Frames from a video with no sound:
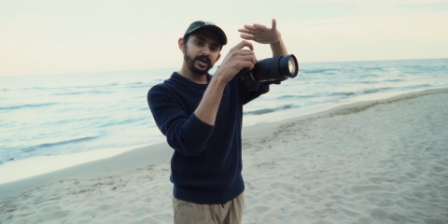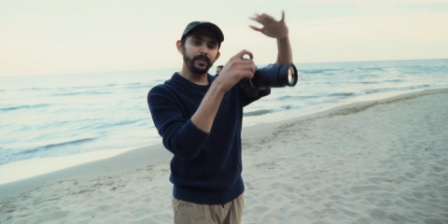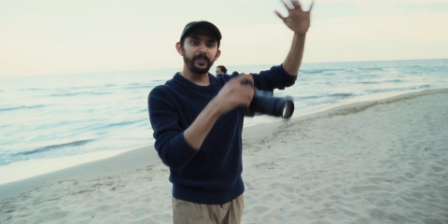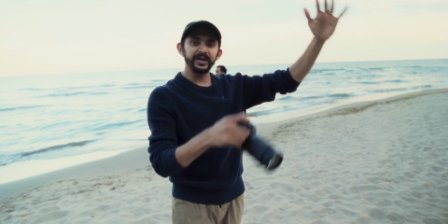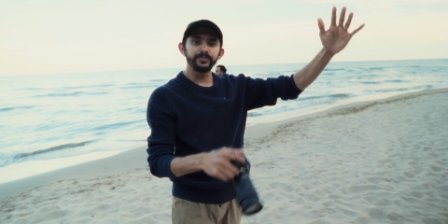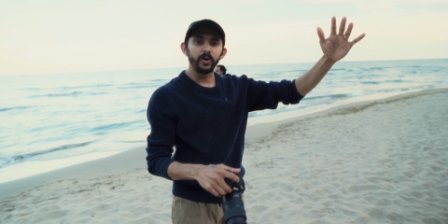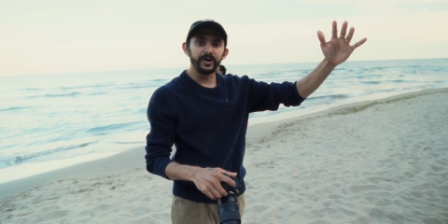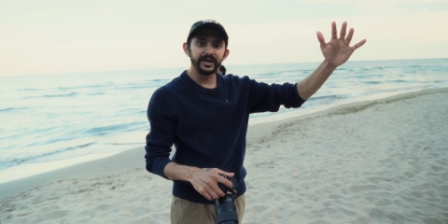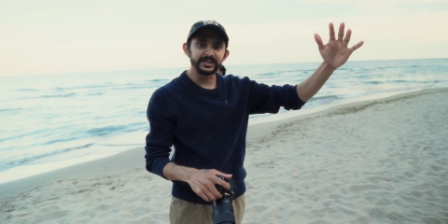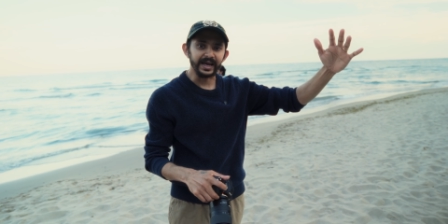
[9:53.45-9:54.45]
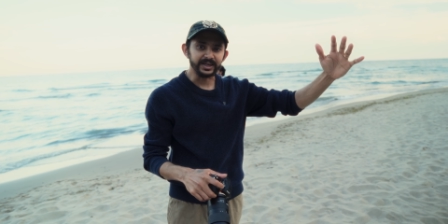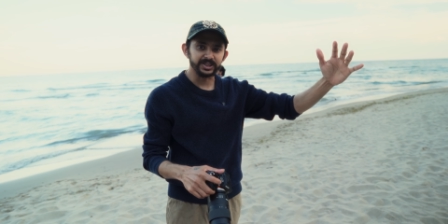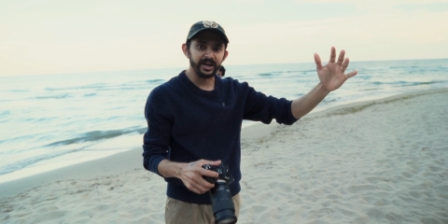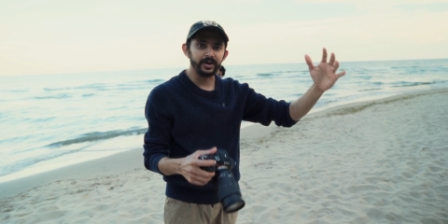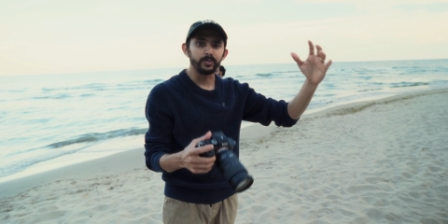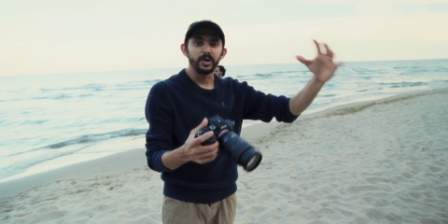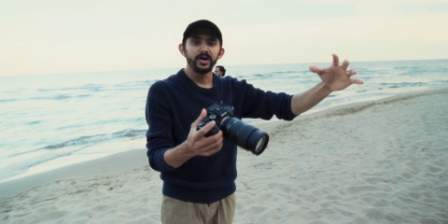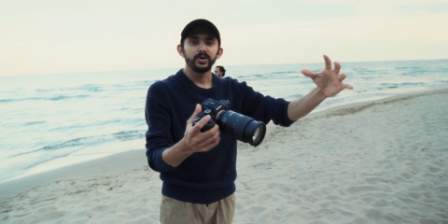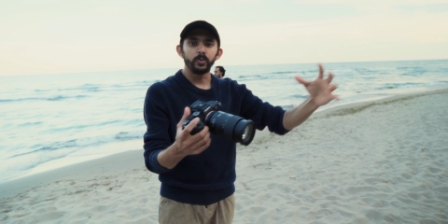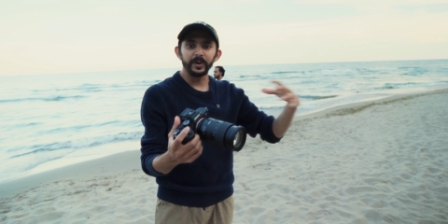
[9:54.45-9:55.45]
complete body is actually
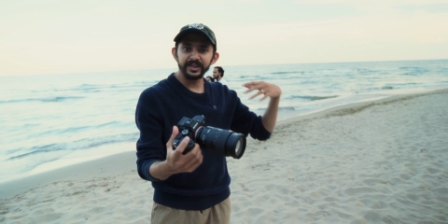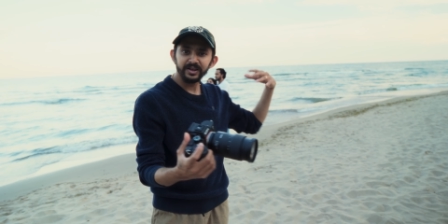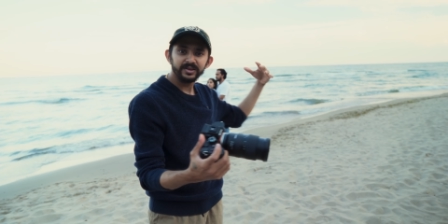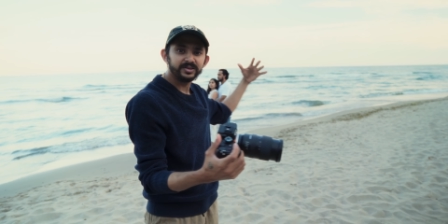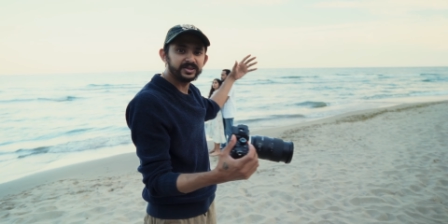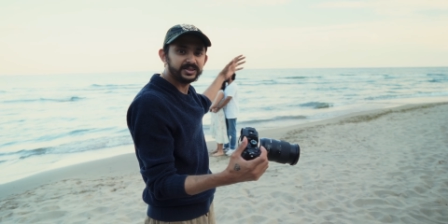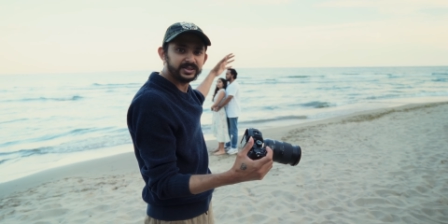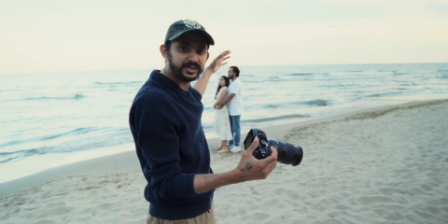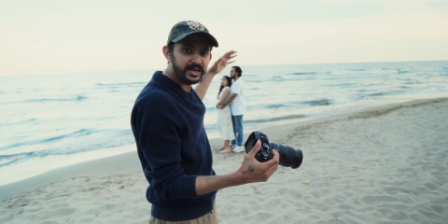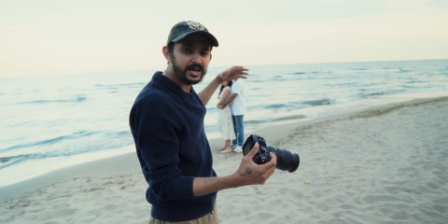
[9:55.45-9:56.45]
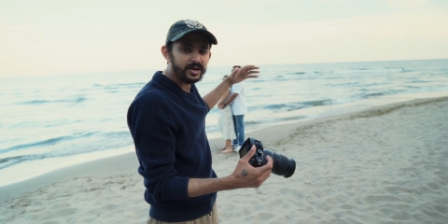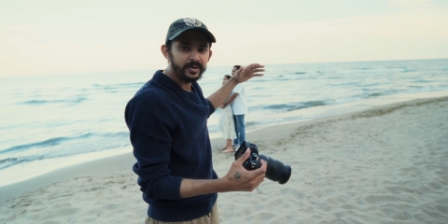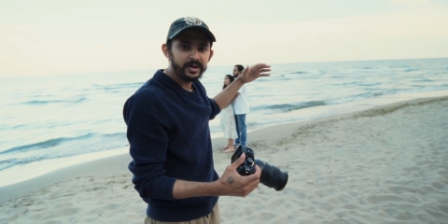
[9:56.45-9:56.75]
within the sea